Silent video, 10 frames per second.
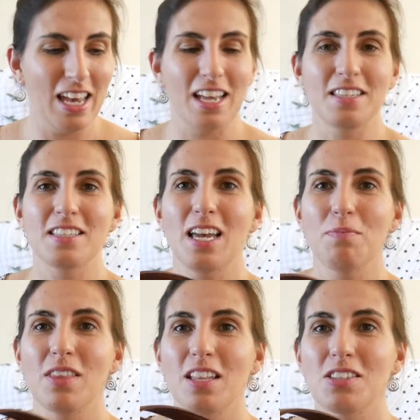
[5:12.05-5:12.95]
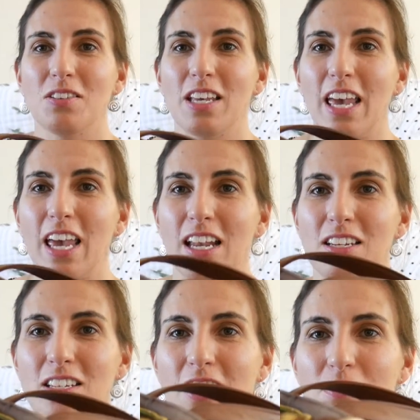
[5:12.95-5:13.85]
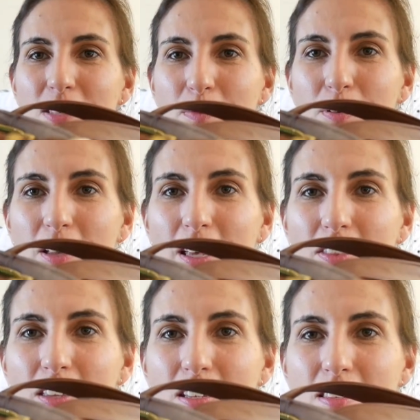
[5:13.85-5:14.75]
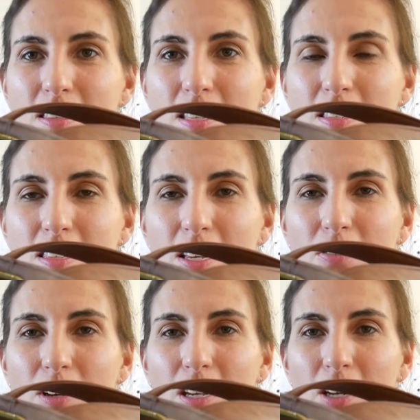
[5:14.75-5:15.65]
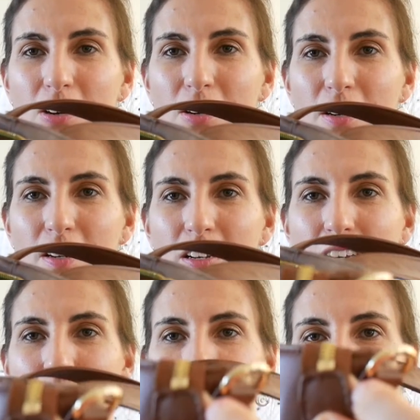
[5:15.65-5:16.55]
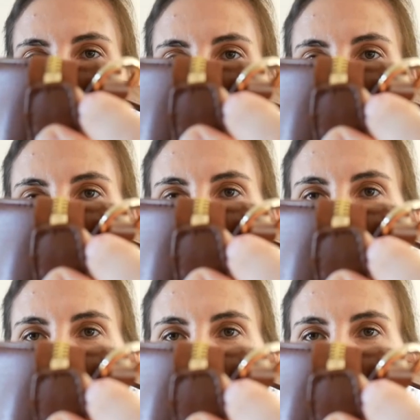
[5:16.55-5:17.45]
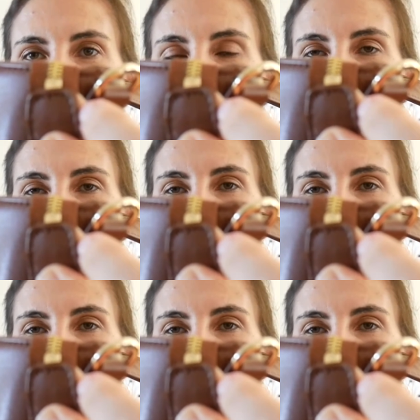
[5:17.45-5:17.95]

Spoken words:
It's the same thing that's on the end of the zipper, like this thing right here. You can see that. There you go.